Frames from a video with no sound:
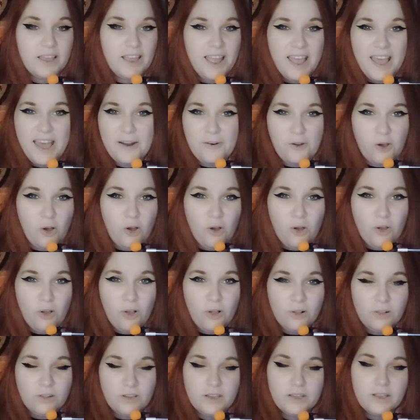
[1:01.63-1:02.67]
at
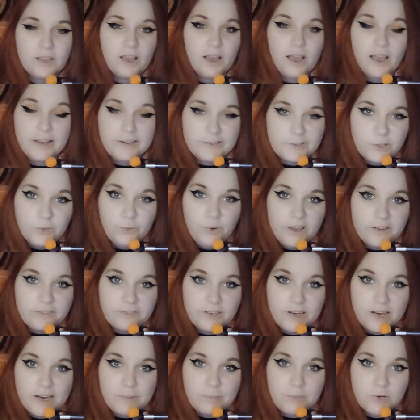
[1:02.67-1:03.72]
all. I do have
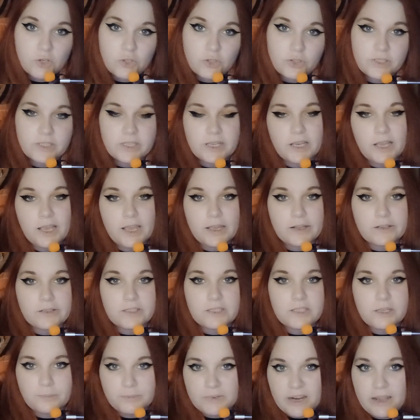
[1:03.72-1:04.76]
neighbors and
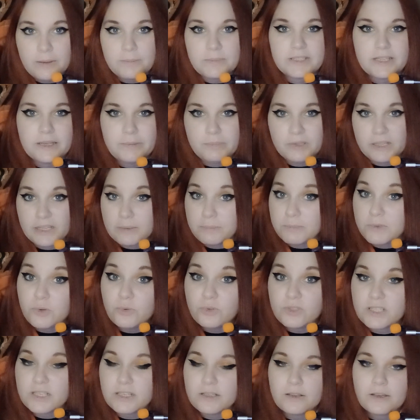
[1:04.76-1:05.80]
sometimes they play
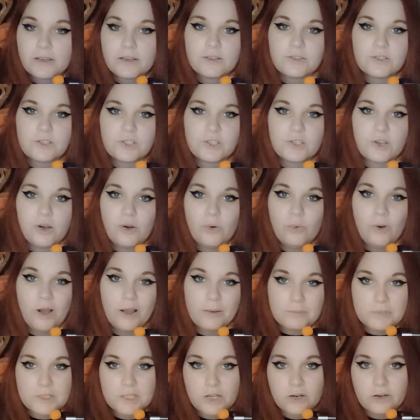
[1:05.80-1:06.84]
music, so
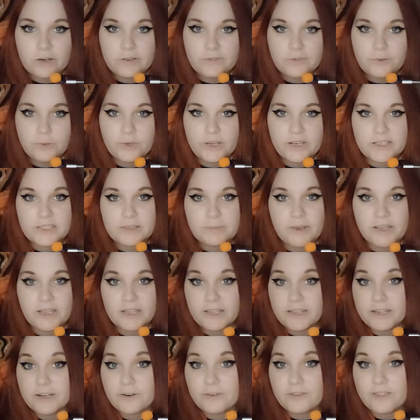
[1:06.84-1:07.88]
I'm sorry if you guys might
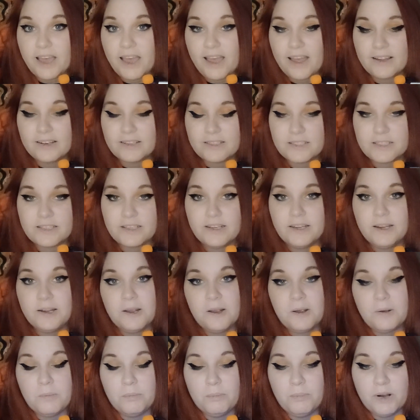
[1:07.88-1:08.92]
hear that,
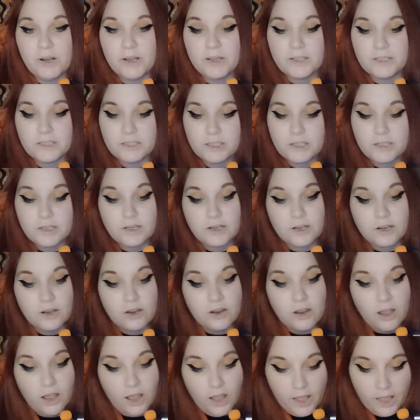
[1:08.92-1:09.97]
but
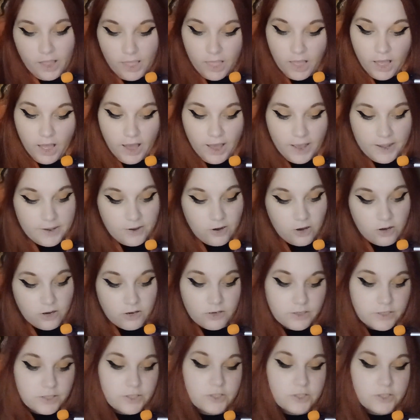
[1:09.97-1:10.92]
I already